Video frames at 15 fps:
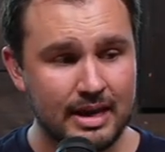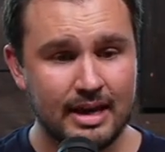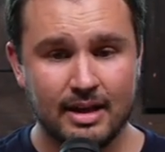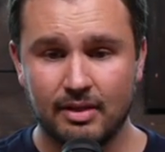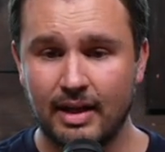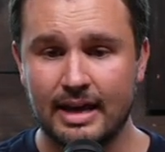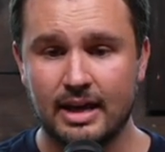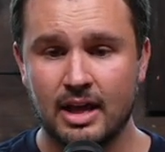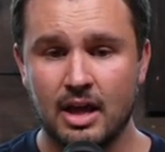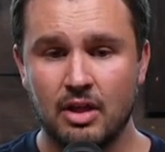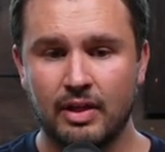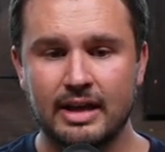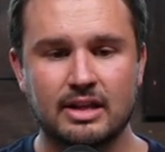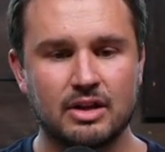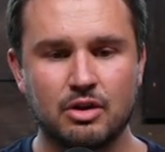Mm-hmm. Like
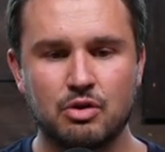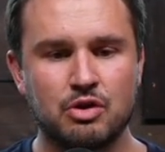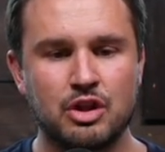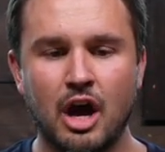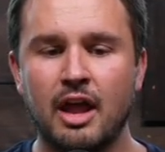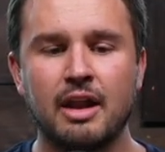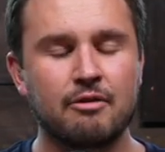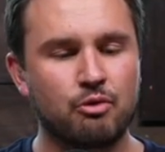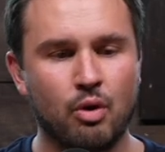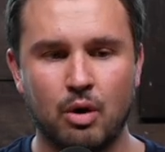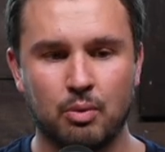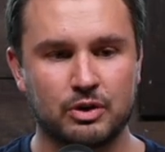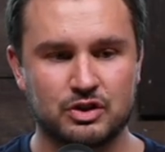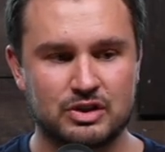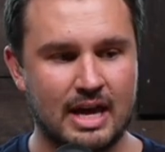like none of what
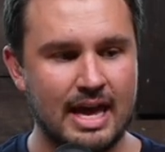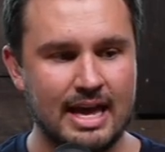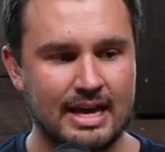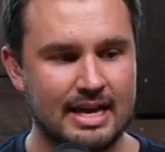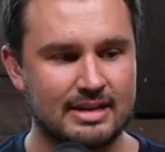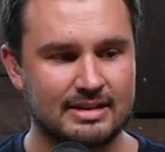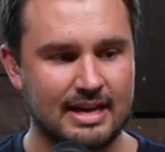we're saying is